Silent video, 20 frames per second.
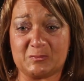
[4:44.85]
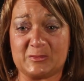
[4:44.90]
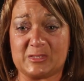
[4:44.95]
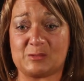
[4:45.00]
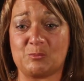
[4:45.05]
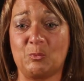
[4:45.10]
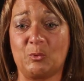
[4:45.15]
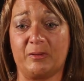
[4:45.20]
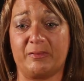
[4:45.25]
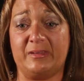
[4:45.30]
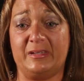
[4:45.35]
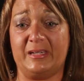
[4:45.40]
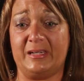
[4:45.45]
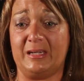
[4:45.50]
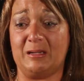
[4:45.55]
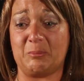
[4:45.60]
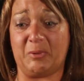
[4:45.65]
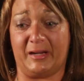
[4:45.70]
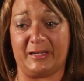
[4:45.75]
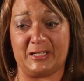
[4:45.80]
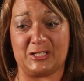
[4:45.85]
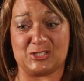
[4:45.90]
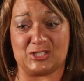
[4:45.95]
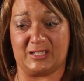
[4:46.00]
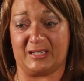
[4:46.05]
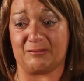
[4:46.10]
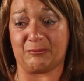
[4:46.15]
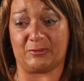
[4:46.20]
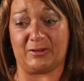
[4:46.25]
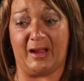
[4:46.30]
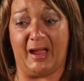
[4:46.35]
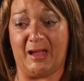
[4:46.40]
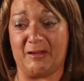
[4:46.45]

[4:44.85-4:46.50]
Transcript: was more than anybody should ever